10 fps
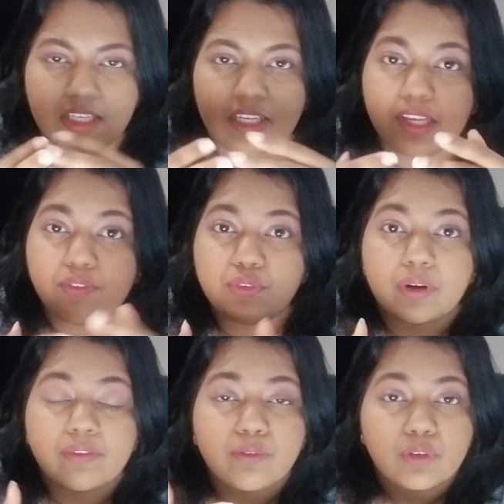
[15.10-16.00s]
If you
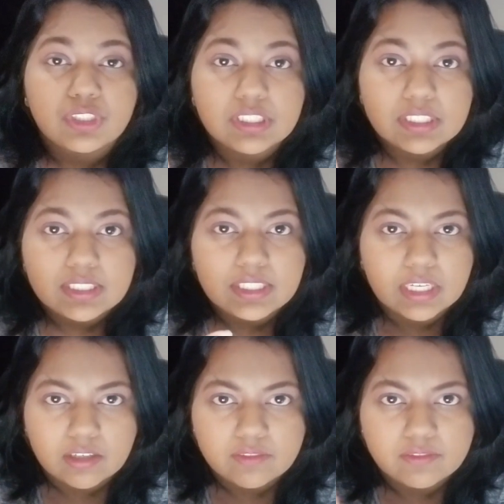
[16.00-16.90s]
are fortunate
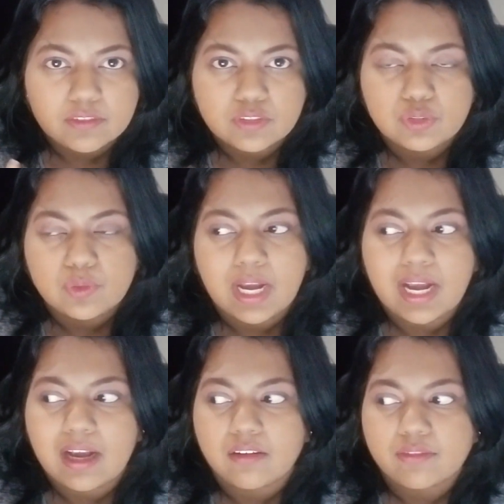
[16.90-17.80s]
enough to
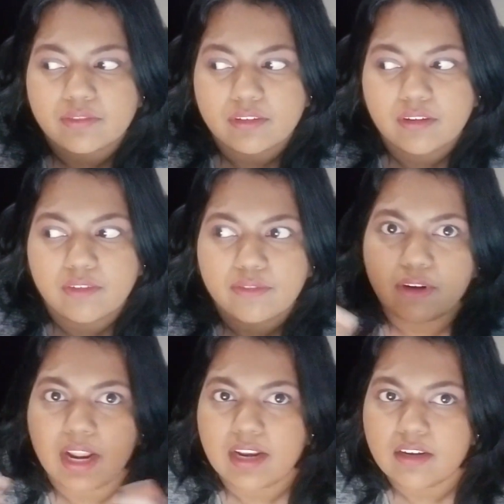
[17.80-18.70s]
have a
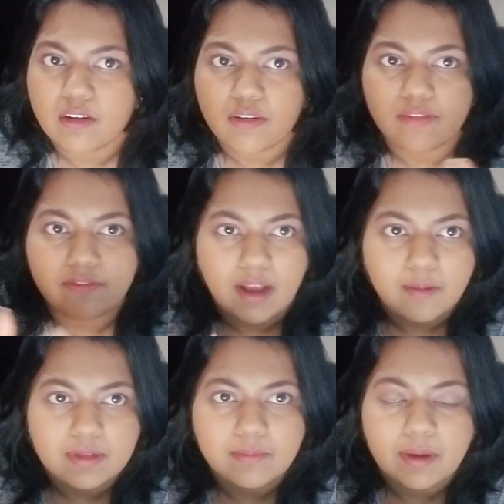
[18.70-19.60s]
friend or
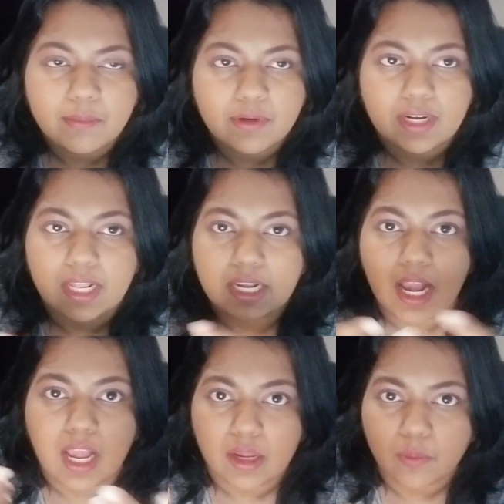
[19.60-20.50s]
family member like
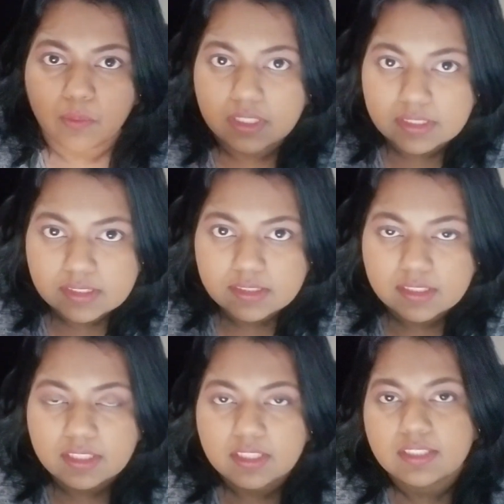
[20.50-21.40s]
I was,
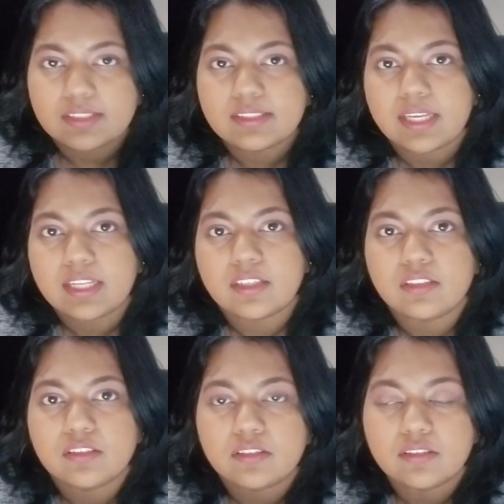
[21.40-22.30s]
then
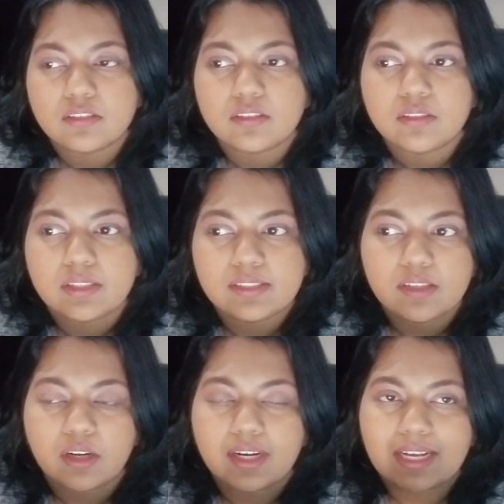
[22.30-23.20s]
it's
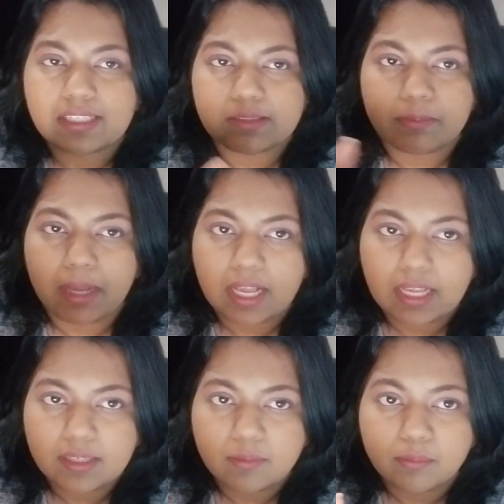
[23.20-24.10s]
not as
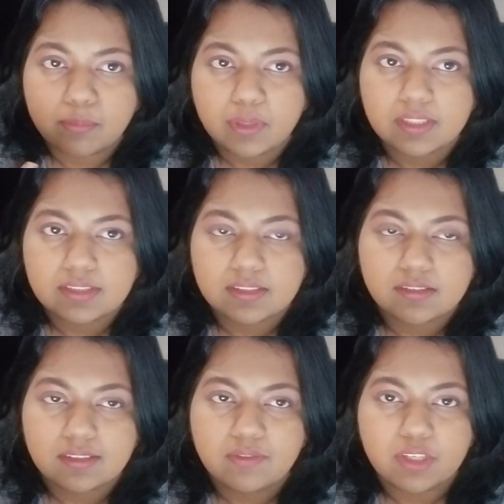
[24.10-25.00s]
bad, but
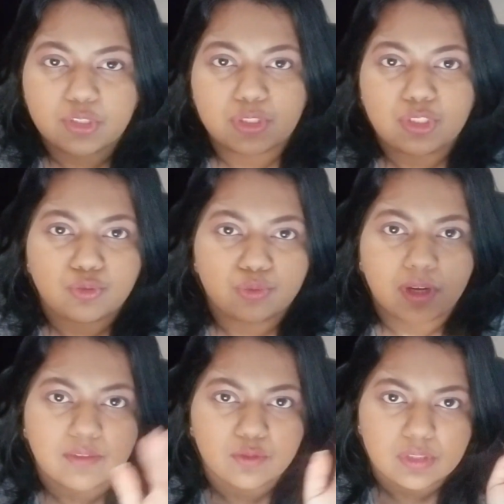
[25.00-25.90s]
eventually you do
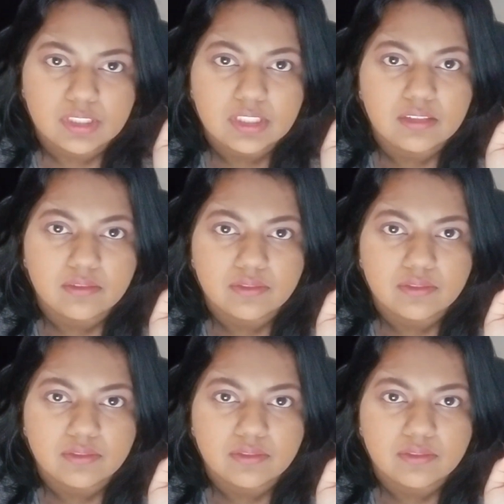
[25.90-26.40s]
have to leave.